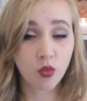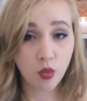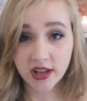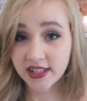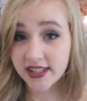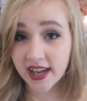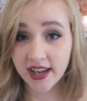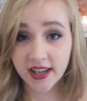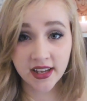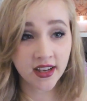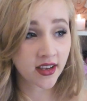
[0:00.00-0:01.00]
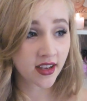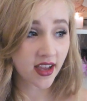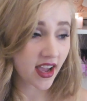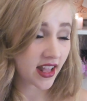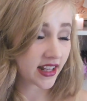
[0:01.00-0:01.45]
one day
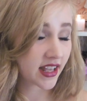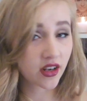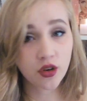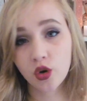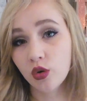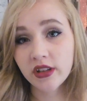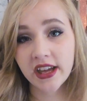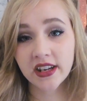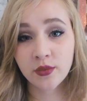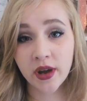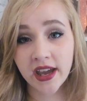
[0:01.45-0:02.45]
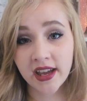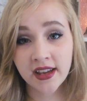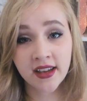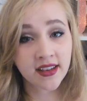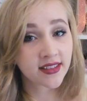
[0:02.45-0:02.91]
and get it all out of the
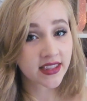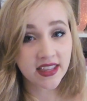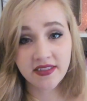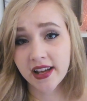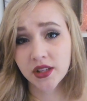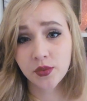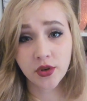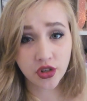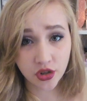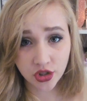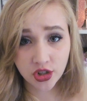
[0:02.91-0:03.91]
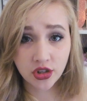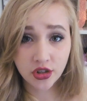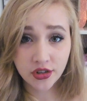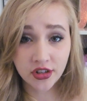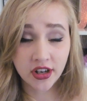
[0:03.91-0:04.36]
way, then that's what you should
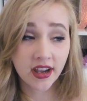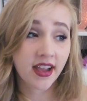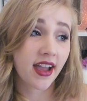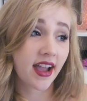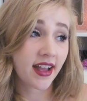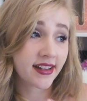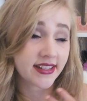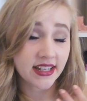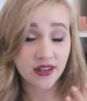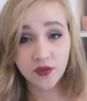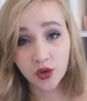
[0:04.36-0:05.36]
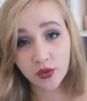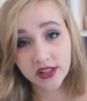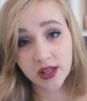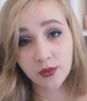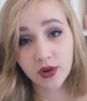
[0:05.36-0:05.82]
do. And if you are
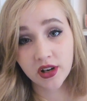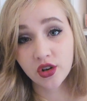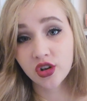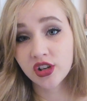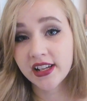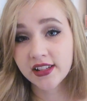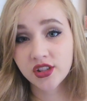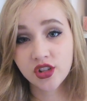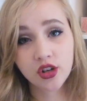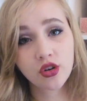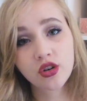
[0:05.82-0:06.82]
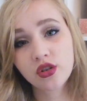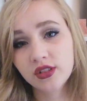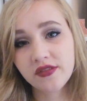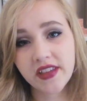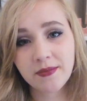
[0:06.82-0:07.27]
someone who needs to cook
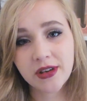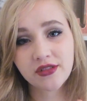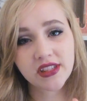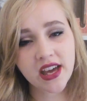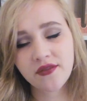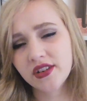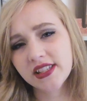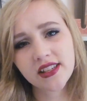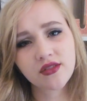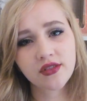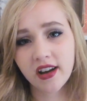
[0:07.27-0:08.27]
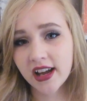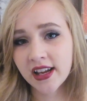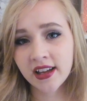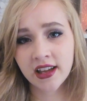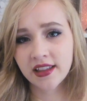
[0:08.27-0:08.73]
all of their meals every single
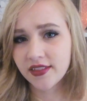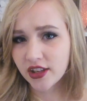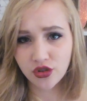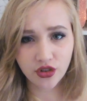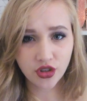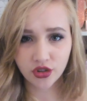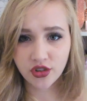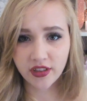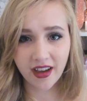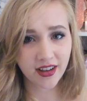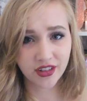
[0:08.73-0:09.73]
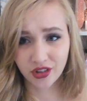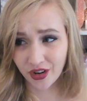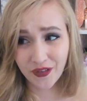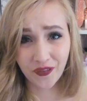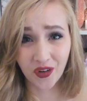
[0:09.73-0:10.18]
night, then you do that.
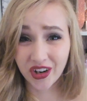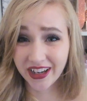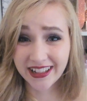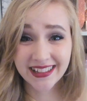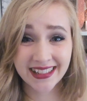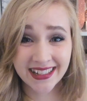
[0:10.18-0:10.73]
Go for it.